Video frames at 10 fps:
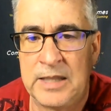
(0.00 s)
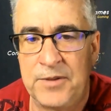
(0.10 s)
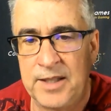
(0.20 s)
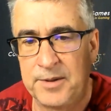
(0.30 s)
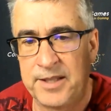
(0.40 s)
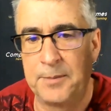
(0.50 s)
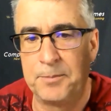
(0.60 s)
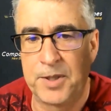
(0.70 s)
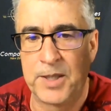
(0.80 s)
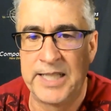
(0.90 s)
even the time
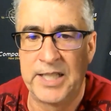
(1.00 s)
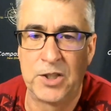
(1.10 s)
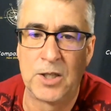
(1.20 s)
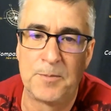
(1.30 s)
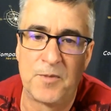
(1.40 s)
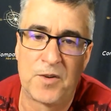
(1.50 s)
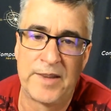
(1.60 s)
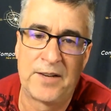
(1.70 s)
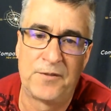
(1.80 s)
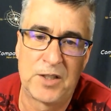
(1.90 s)
period in Europe for
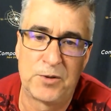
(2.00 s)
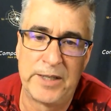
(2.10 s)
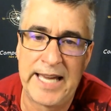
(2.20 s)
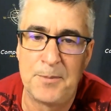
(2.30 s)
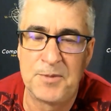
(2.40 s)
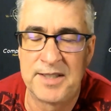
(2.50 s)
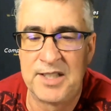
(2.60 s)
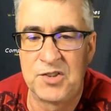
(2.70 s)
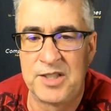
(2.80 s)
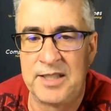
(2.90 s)
that Victory Games
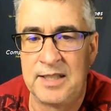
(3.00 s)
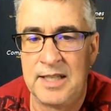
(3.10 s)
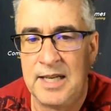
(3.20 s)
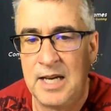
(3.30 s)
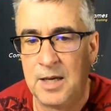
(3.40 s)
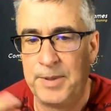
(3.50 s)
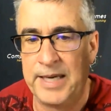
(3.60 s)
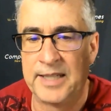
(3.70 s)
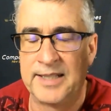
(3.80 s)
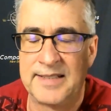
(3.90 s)
edition
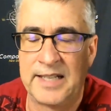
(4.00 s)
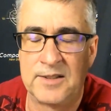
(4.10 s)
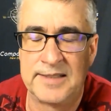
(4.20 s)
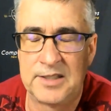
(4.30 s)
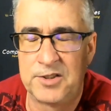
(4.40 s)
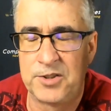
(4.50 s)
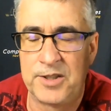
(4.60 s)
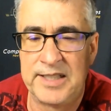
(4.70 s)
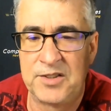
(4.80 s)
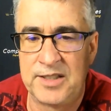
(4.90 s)
being a designer signature
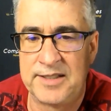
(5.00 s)
edition.